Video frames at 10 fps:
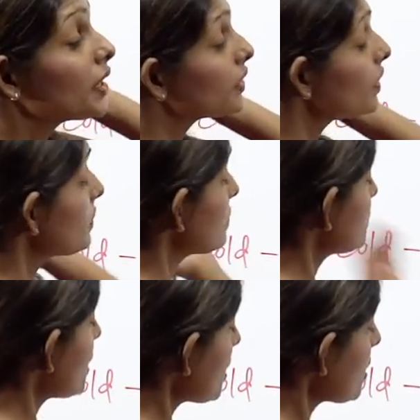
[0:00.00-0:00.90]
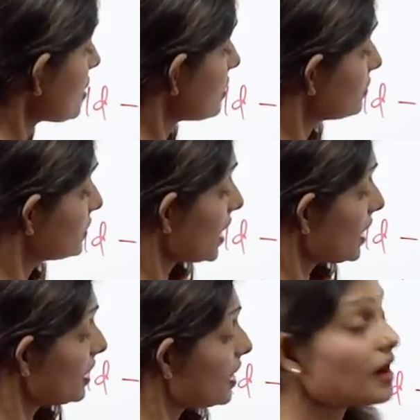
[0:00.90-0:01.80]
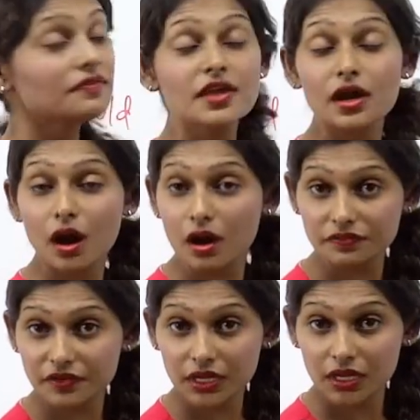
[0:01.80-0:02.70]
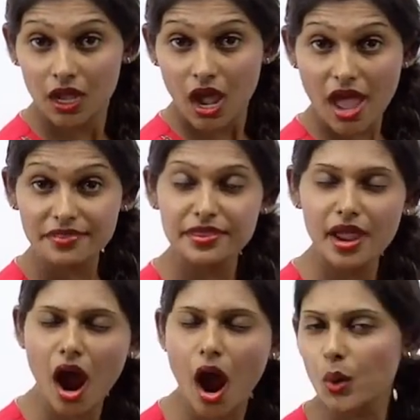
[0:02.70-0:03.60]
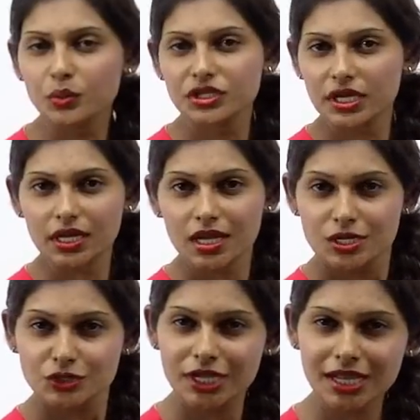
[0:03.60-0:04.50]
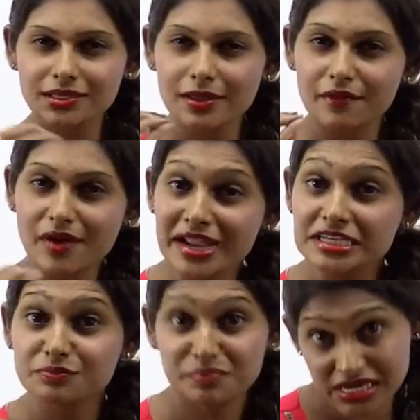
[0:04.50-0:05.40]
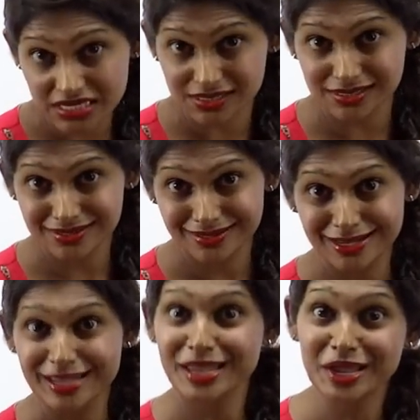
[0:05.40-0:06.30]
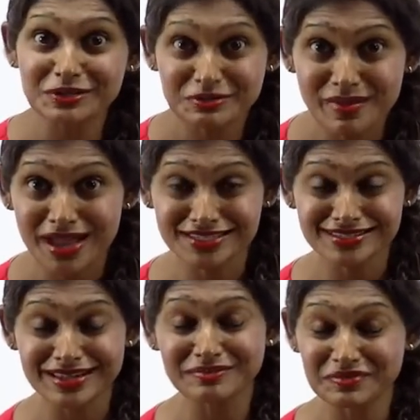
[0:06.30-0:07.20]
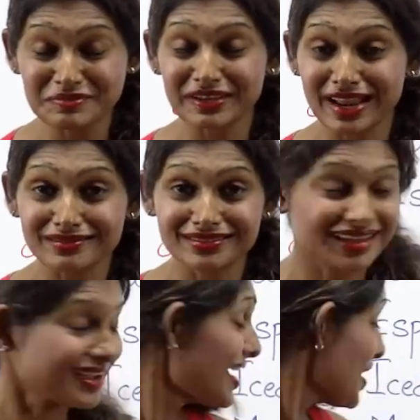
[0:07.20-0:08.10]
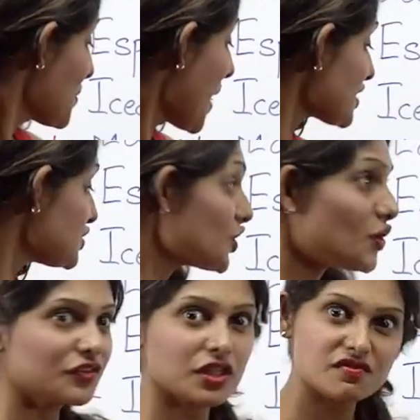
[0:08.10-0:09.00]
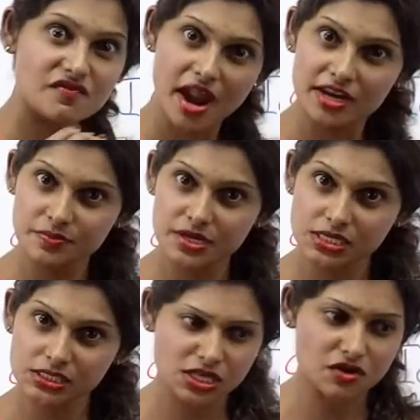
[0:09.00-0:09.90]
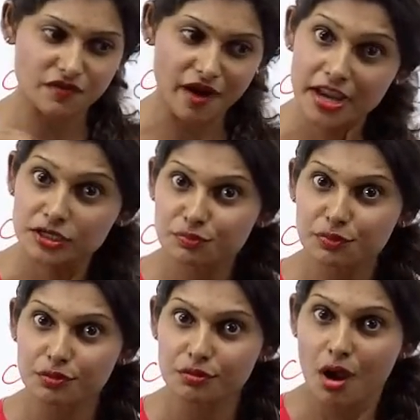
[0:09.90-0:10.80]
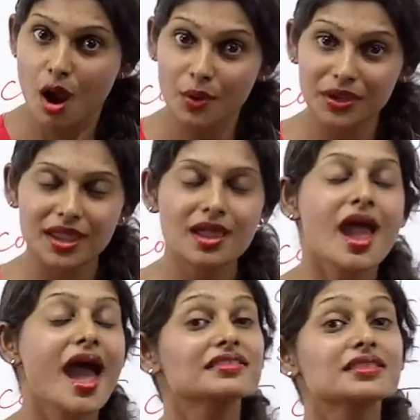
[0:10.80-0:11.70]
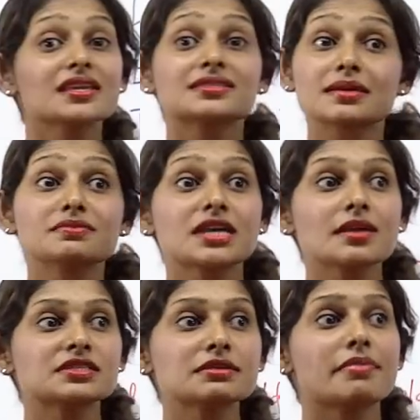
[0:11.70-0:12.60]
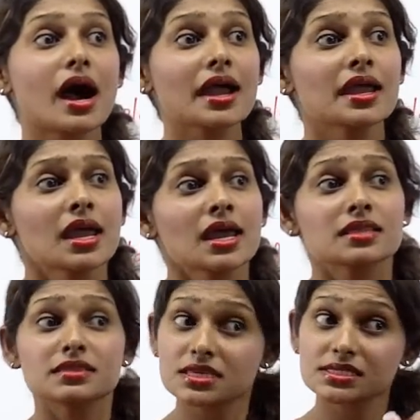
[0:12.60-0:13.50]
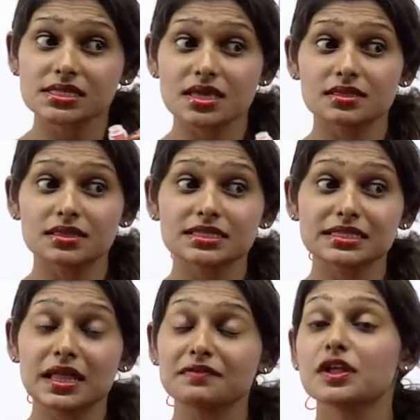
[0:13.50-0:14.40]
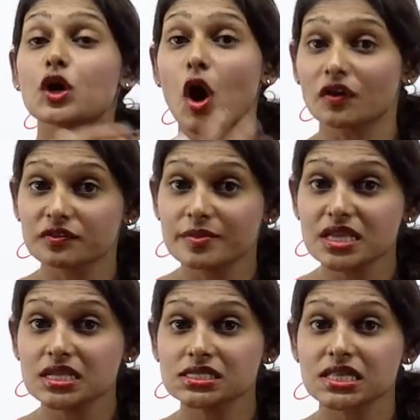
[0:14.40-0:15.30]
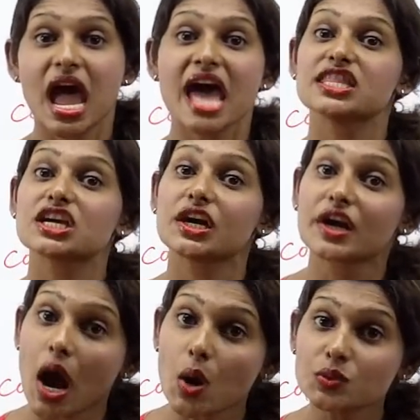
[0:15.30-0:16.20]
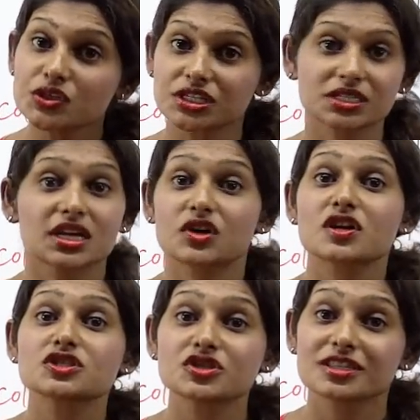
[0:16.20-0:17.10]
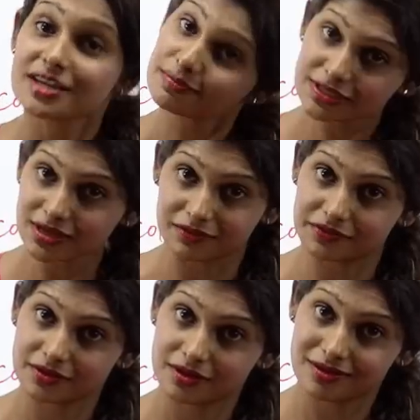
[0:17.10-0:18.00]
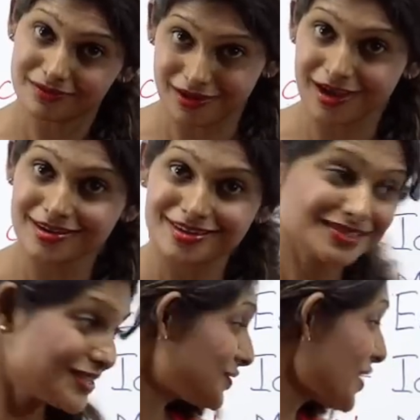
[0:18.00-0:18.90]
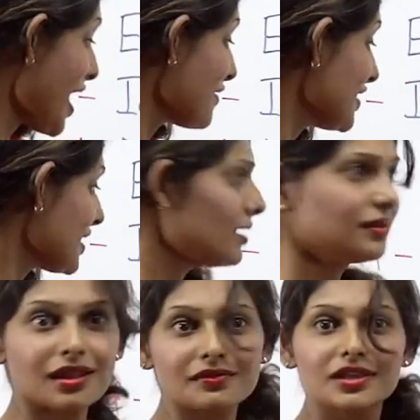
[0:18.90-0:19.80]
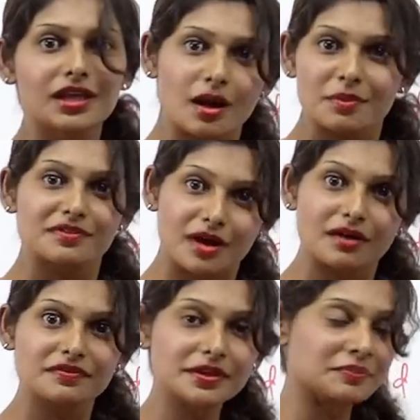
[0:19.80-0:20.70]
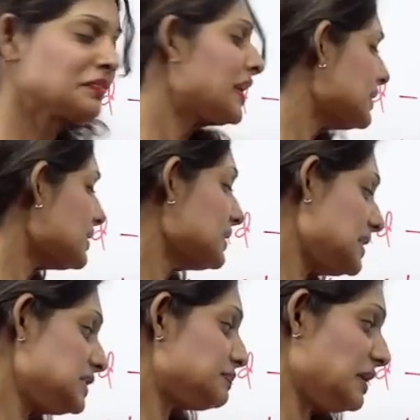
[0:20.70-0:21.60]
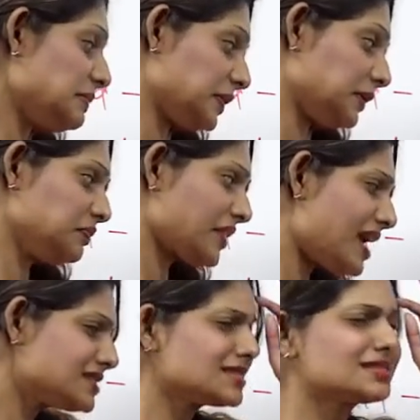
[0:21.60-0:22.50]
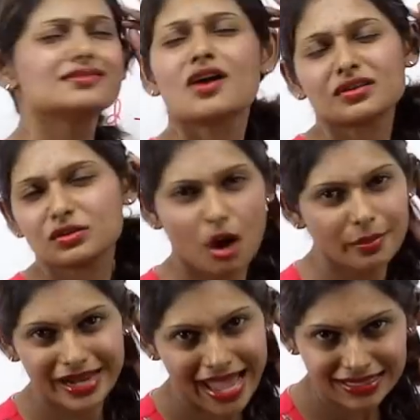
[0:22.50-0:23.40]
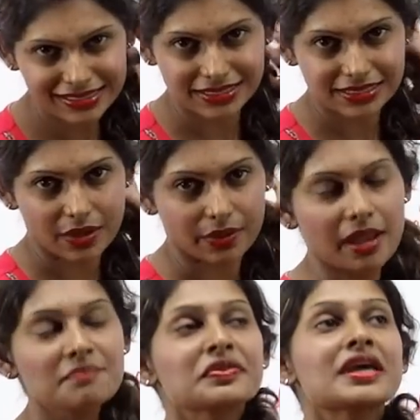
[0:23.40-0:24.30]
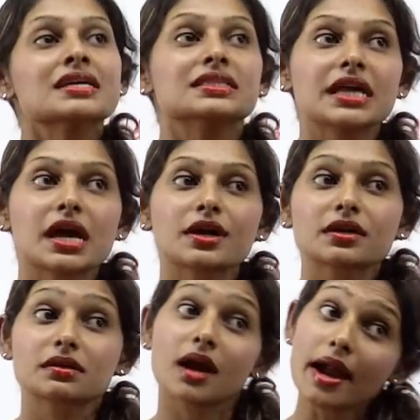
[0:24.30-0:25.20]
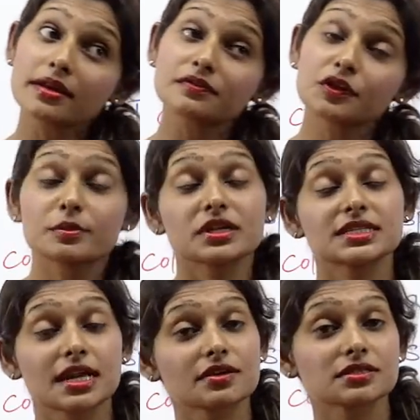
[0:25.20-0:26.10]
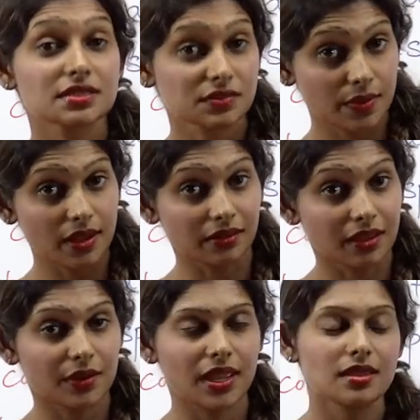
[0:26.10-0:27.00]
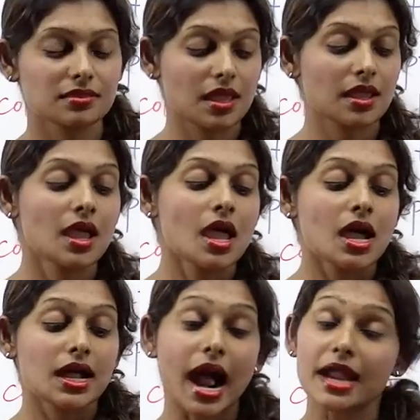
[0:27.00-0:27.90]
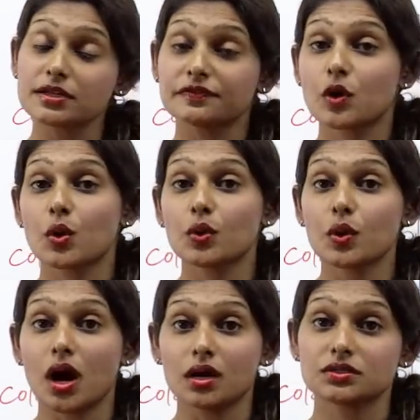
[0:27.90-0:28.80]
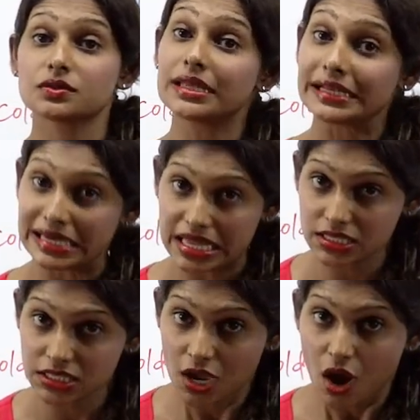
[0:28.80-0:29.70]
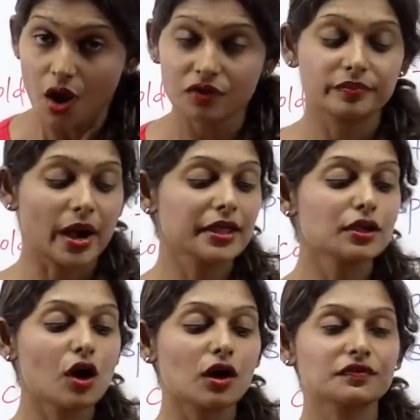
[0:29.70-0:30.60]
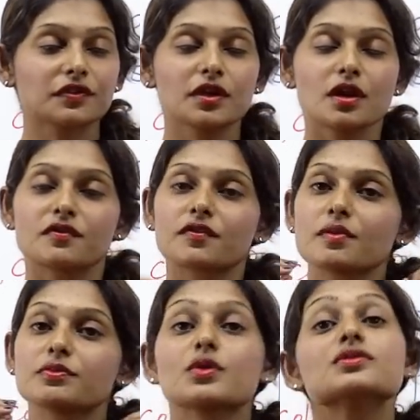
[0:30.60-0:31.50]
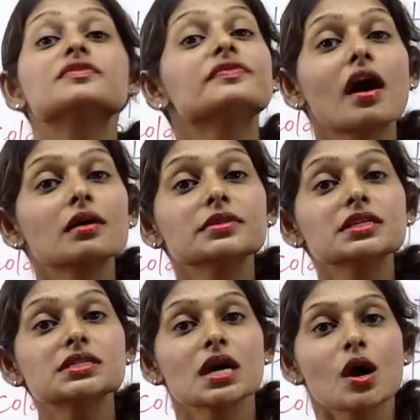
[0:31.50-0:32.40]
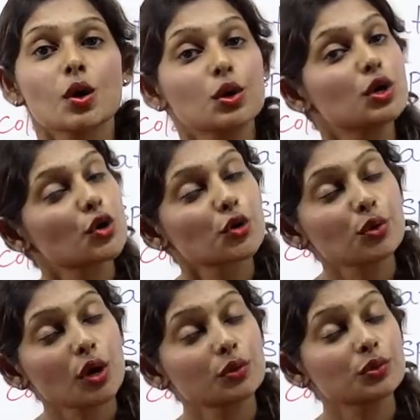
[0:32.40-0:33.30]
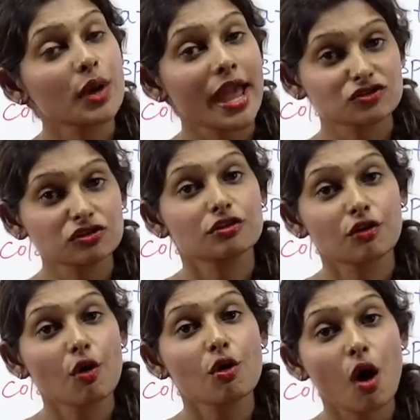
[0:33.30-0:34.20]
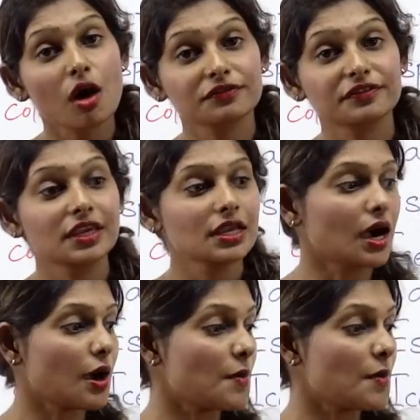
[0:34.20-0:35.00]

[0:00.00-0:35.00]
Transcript: they love their coffee and they're out there to get the right beans. Can you imagine? There are people out there who actually go for the right beans, the right brew, okay? And they sometimes buy this lovely coffee beans and they ground it, they crush it themselves, right? Just to have that lovely cup of coffee. Now, these people are just not normal addicts, okay? They are kind of humanitarians as well, okay? They kind of go to that length of buying coffee from those farmers who actually grow coffee